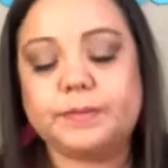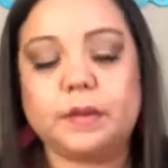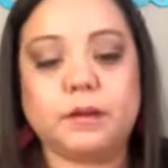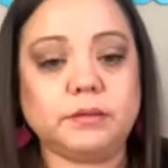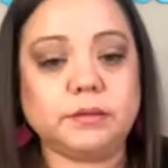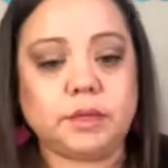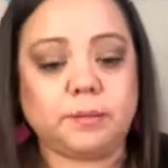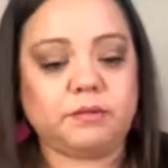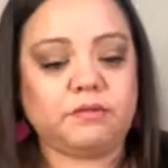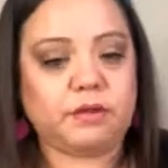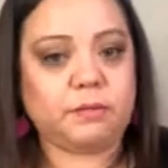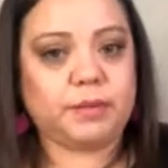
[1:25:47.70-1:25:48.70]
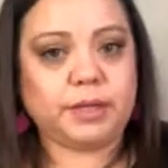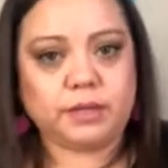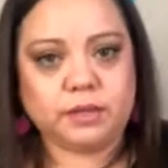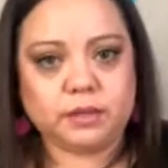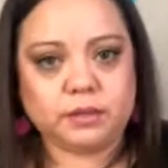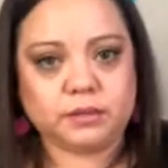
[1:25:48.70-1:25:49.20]
on top of it. But I
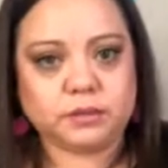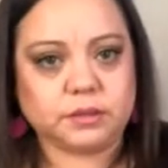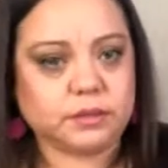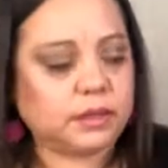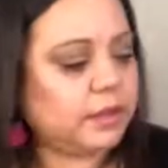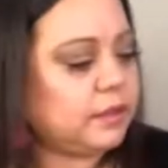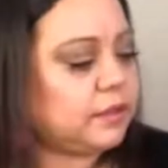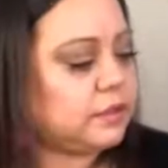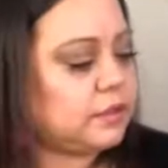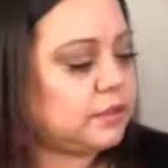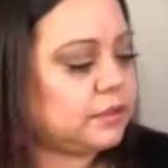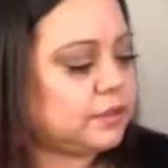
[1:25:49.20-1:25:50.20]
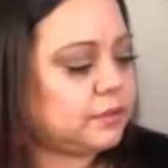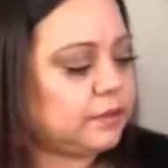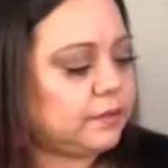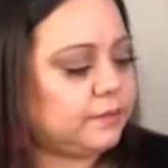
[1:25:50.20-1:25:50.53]
think it looks good like this, actually.